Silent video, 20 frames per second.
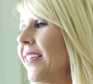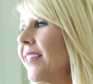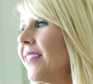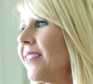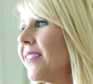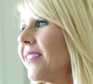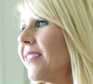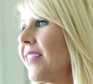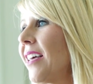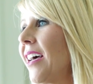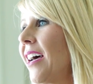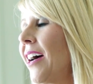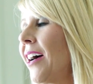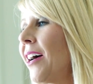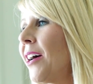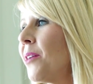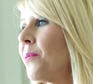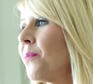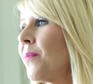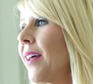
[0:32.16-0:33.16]
is
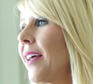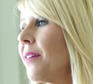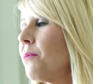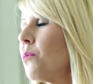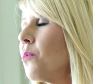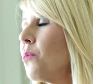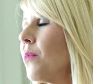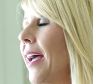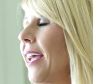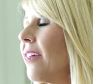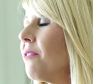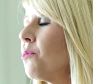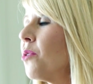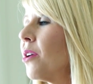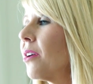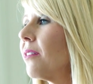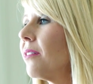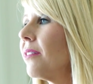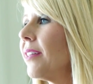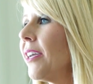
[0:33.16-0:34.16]
um, I have
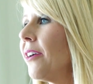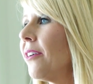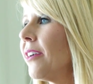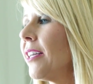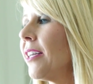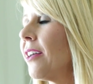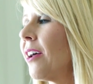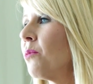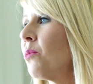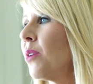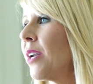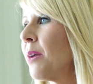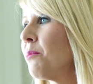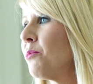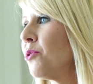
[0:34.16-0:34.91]
more clarity on what